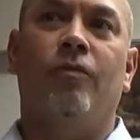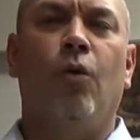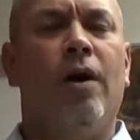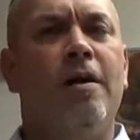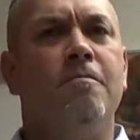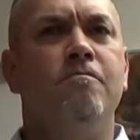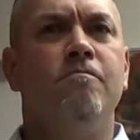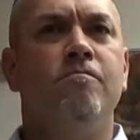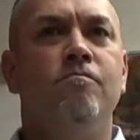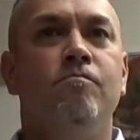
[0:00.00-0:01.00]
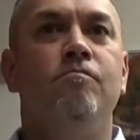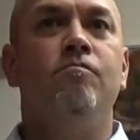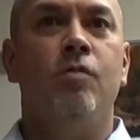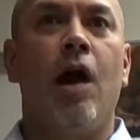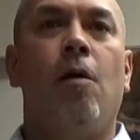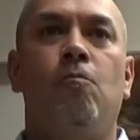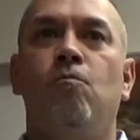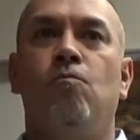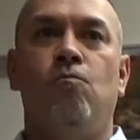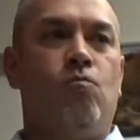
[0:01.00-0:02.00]
What? Yeah,
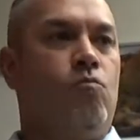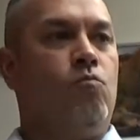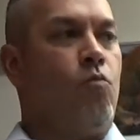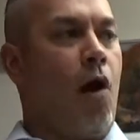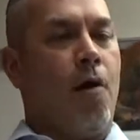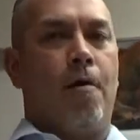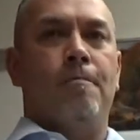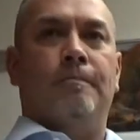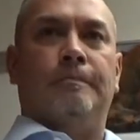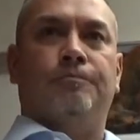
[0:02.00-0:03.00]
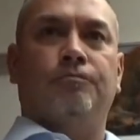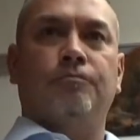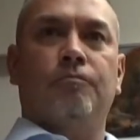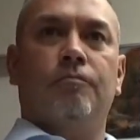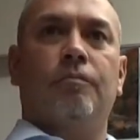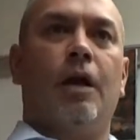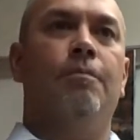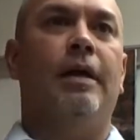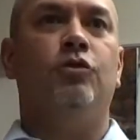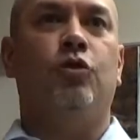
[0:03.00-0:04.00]
right here.
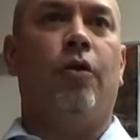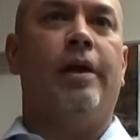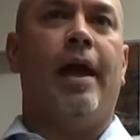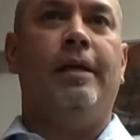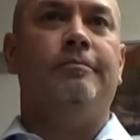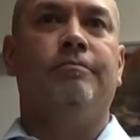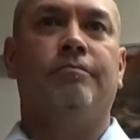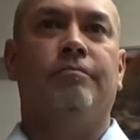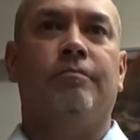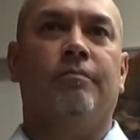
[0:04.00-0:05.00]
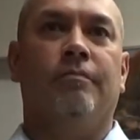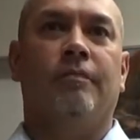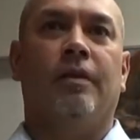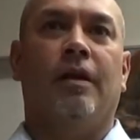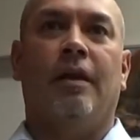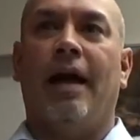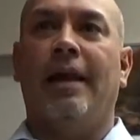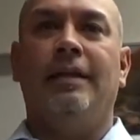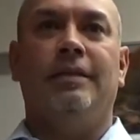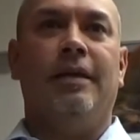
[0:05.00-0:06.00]
Page 38, line
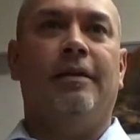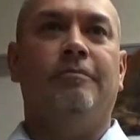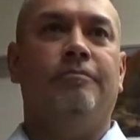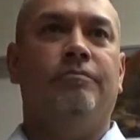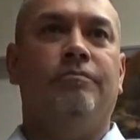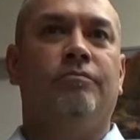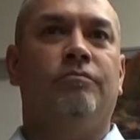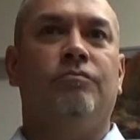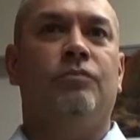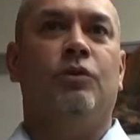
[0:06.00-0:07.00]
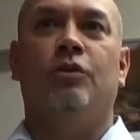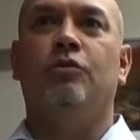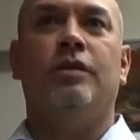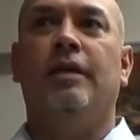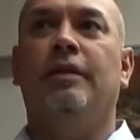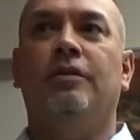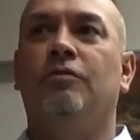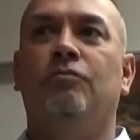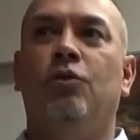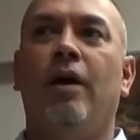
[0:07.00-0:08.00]
18. You said that
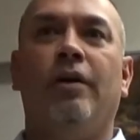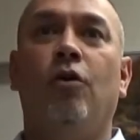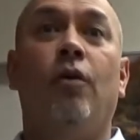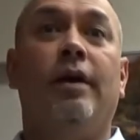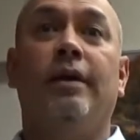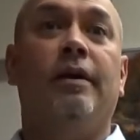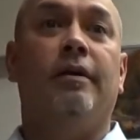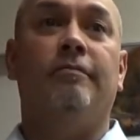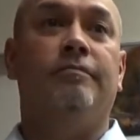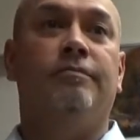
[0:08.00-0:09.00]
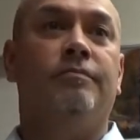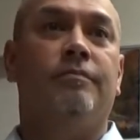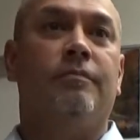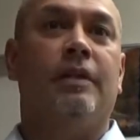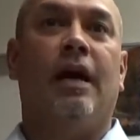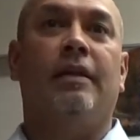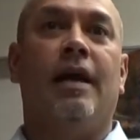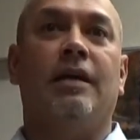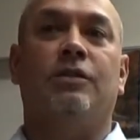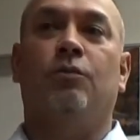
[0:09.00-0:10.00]
you had no idea how the
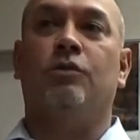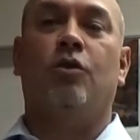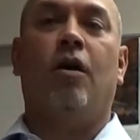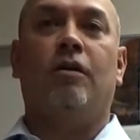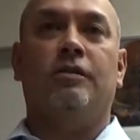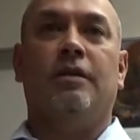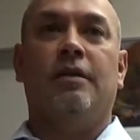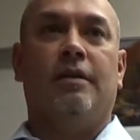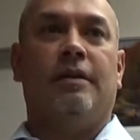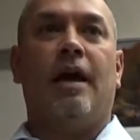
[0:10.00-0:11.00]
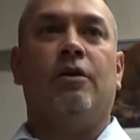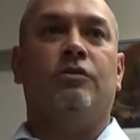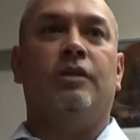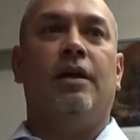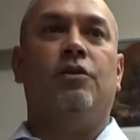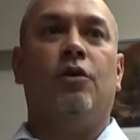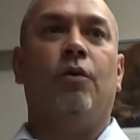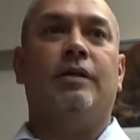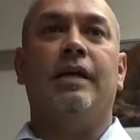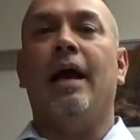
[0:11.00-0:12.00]
accident was caused. Now you're saying you
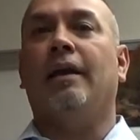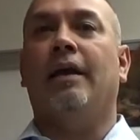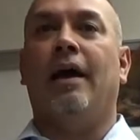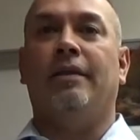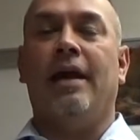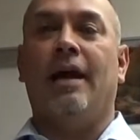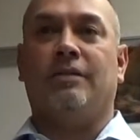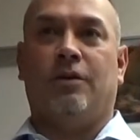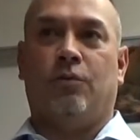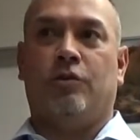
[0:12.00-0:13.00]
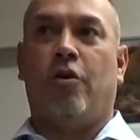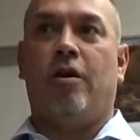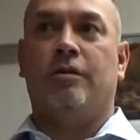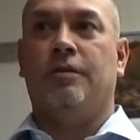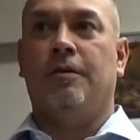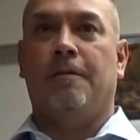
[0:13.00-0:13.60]
know exactly how the accident was caused.